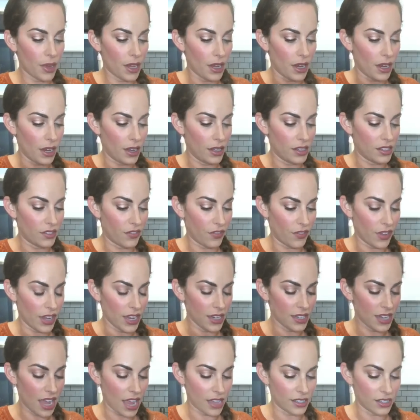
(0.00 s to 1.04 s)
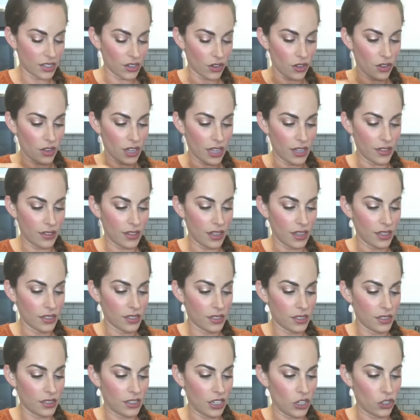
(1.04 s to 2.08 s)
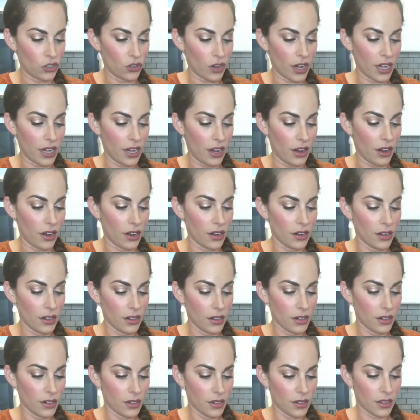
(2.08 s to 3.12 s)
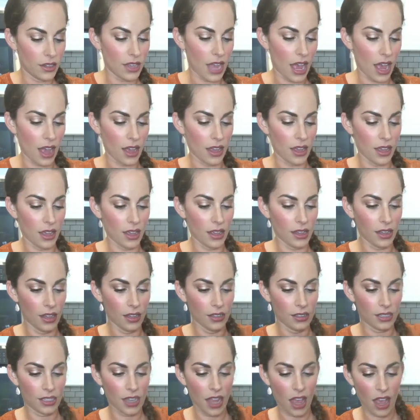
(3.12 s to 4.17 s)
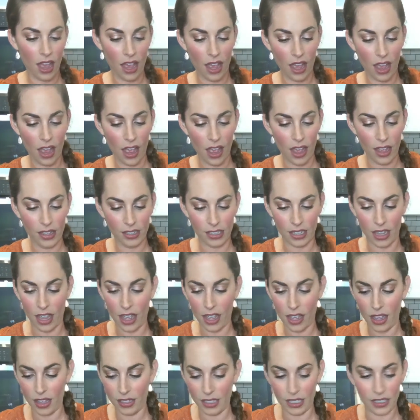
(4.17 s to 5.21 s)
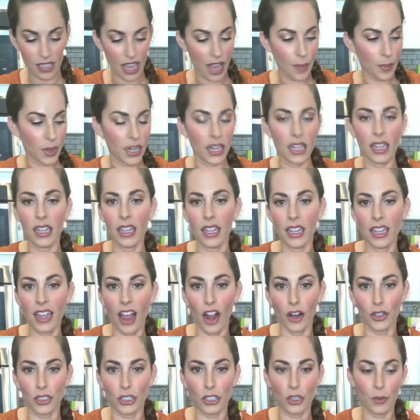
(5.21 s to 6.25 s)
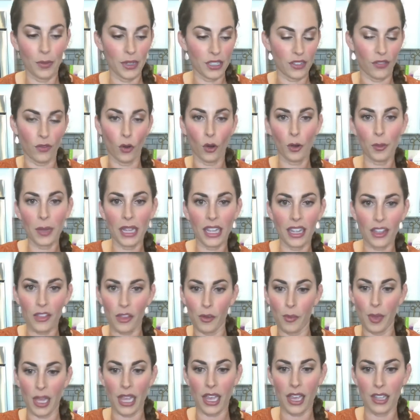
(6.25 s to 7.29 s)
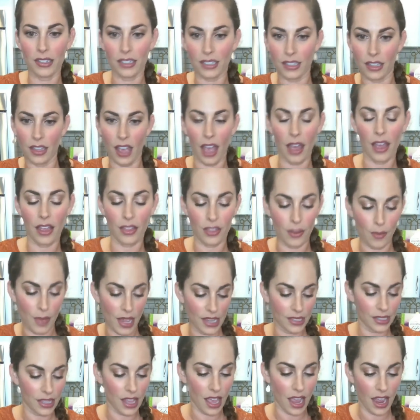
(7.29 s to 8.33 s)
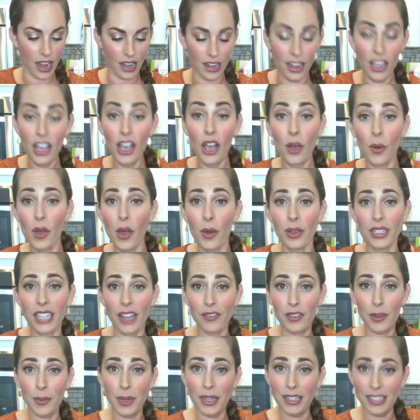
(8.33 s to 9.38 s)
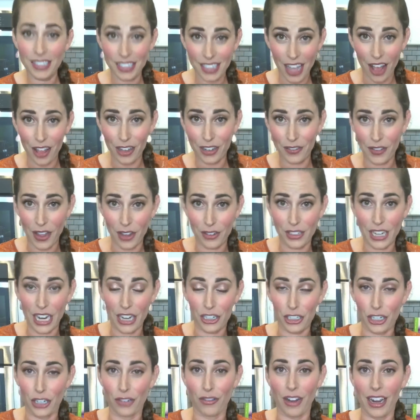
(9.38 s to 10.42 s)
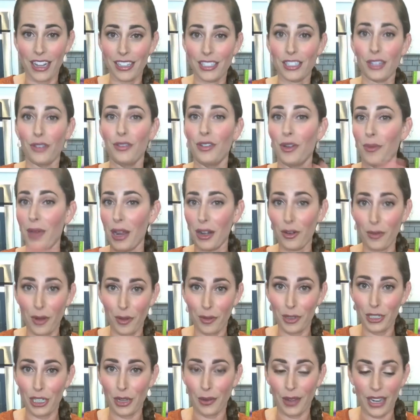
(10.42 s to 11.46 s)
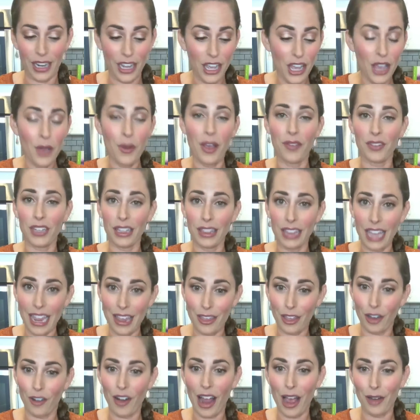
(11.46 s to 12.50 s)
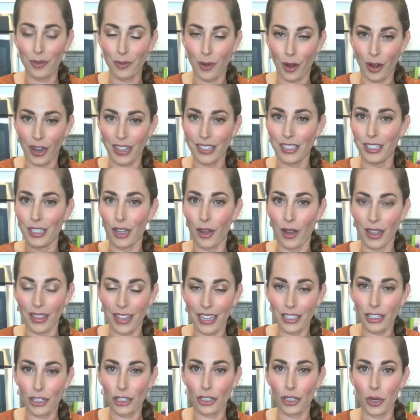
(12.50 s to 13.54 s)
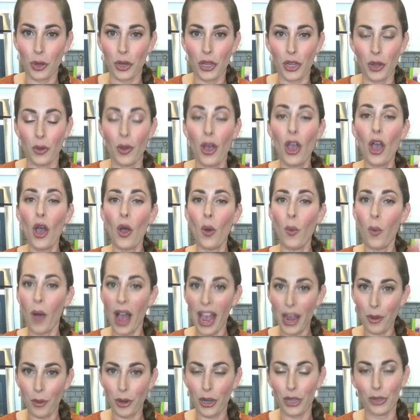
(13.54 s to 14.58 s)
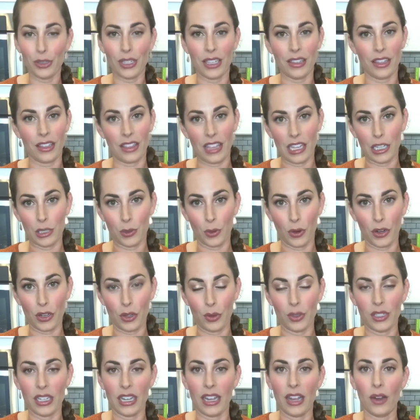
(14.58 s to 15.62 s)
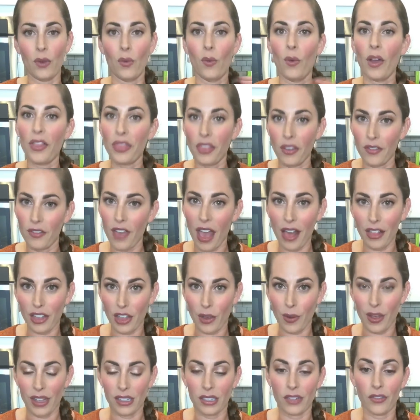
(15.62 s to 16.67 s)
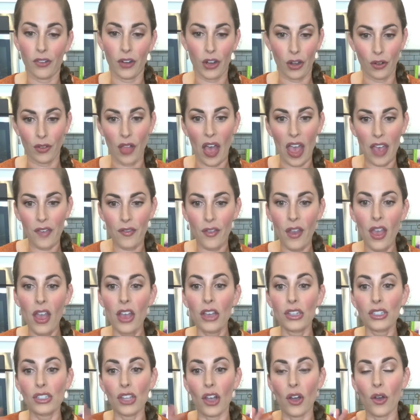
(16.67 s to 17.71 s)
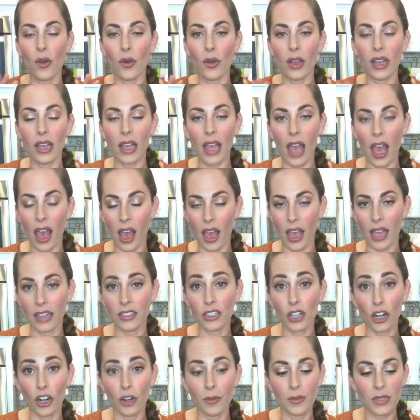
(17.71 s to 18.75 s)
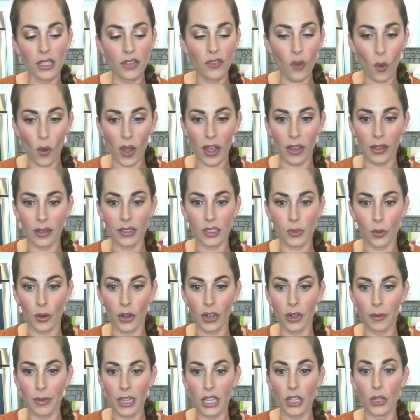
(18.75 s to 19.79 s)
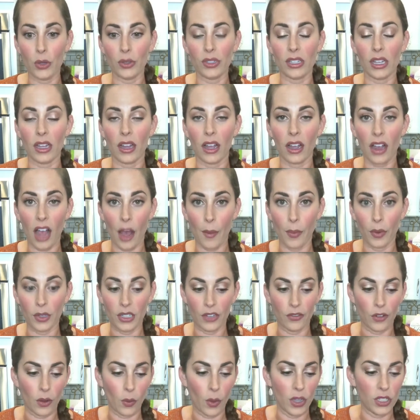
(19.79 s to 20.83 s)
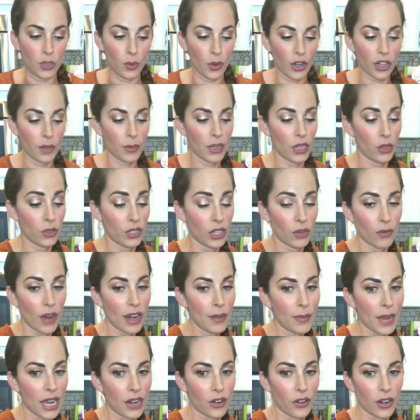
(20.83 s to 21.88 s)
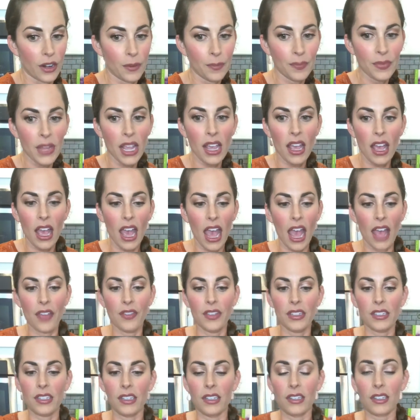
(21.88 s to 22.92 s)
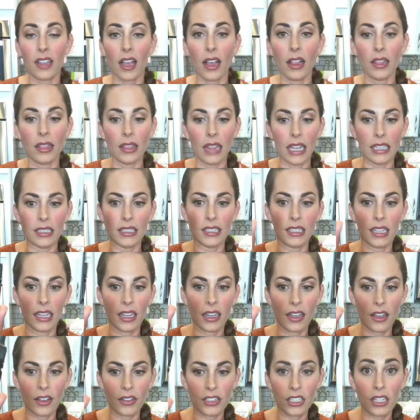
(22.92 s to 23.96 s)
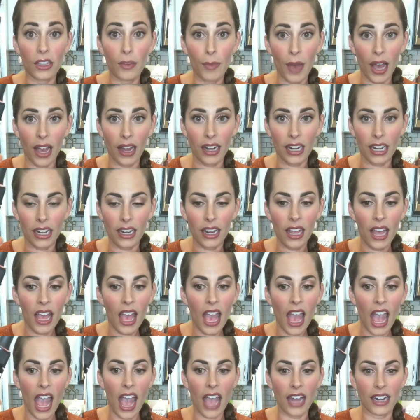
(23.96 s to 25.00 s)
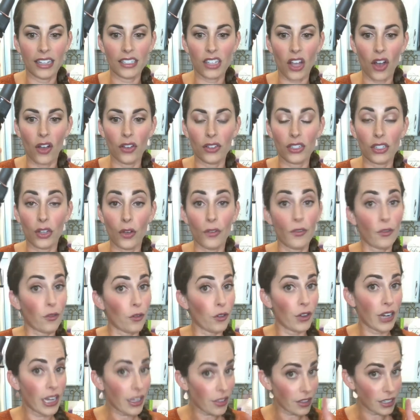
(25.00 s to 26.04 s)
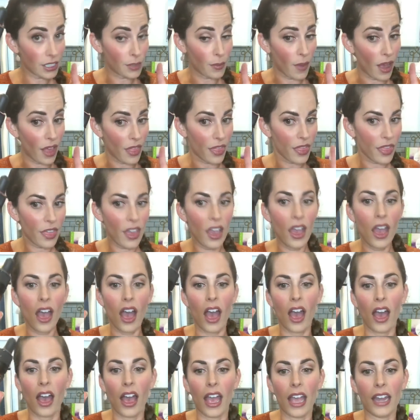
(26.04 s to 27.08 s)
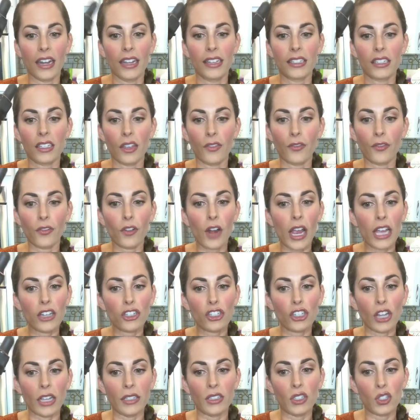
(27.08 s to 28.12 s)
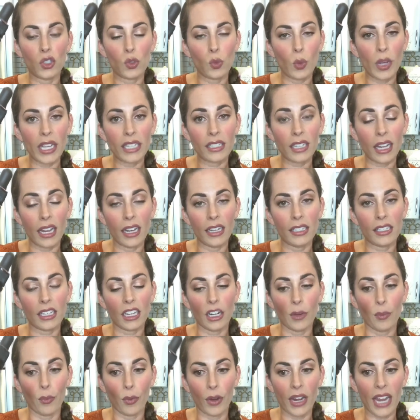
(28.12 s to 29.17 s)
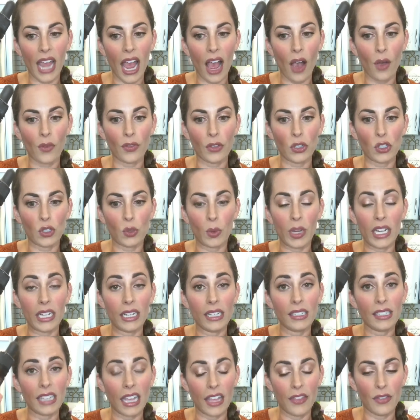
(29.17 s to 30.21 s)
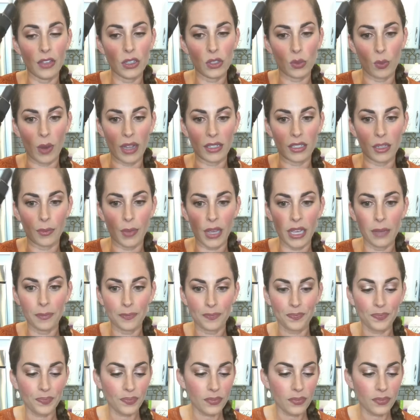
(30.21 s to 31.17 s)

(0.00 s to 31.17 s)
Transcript: It is fantastical in this dish right here. Yes, yes, yes, it's happening. Our soup is forming the base, uh, the baseline. We always have to build a solid foundation, right? So no matter what we're doing, we have to lay the groundwork. And so I like to show you why we're using the things we're using and what the value is for your life. So uh, in terms of oils, we're going to be using a couple different ones. We're going to be using Red Mandarin, and this is cleansing to the body, and it's also free this month, uh, and it's fresh and sweet, and it's going to bring out the sweetness in this recipe.